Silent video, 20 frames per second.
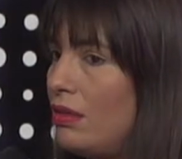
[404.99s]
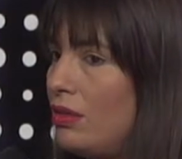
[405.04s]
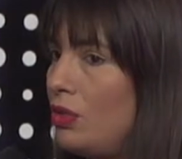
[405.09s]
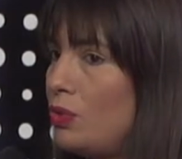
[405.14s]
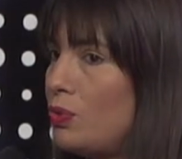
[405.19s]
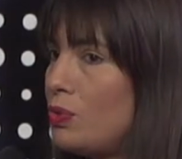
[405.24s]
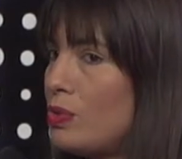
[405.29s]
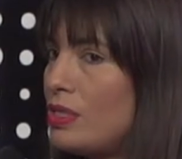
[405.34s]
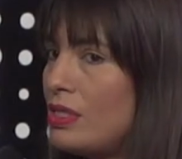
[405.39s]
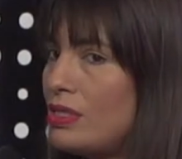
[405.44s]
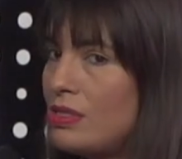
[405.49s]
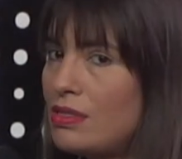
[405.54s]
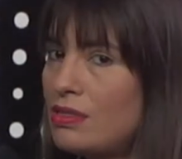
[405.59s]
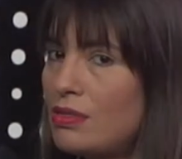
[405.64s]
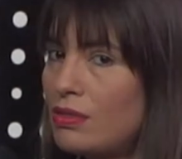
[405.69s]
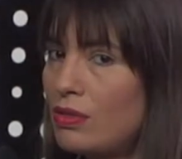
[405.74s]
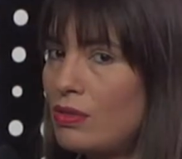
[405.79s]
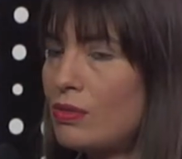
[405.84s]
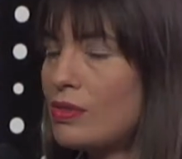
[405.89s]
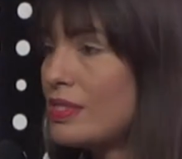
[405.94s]
use
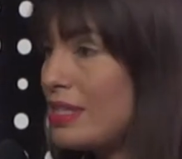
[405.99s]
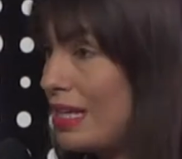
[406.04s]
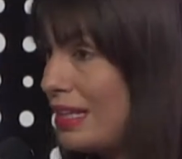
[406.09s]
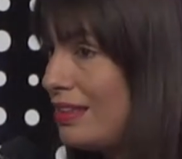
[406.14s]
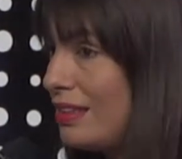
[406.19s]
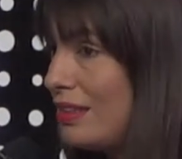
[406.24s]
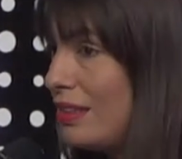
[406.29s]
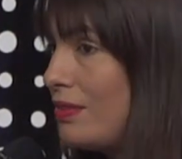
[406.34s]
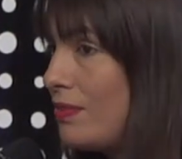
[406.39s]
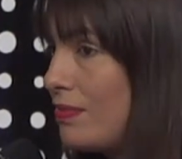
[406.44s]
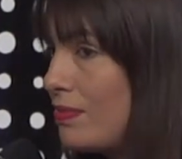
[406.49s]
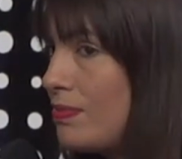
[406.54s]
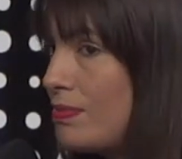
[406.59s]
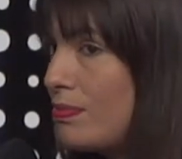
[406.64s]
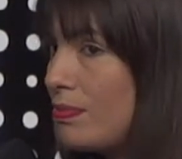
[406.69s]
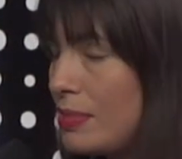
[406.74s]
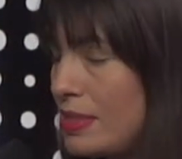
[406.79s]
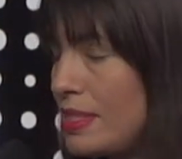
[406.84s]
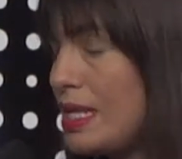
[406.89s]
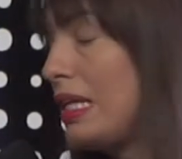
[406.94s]
this consultative
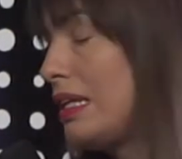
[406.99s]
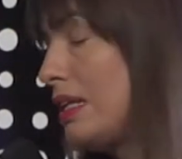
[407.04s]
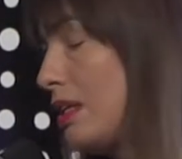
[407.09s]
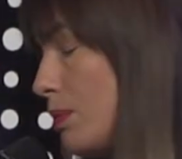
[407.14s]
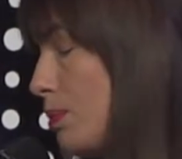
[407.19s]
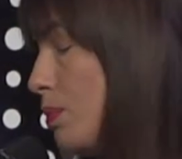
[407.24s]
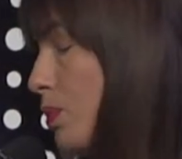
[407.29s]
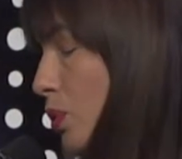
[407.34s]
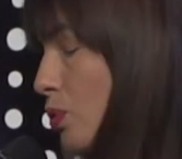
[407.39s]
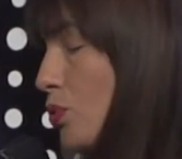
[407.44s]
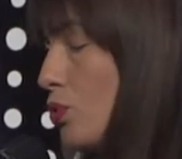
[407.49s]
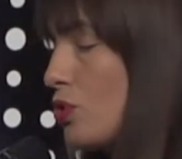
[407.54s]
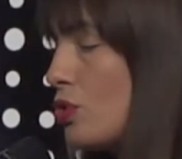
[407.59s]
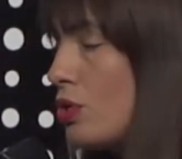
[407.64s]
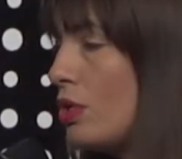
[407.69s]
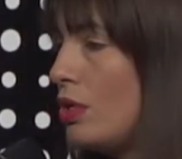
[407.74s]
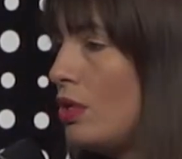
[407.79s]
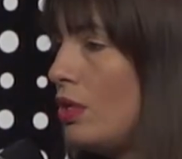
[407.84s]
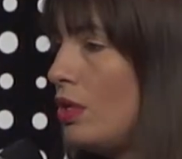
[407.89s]
selling approach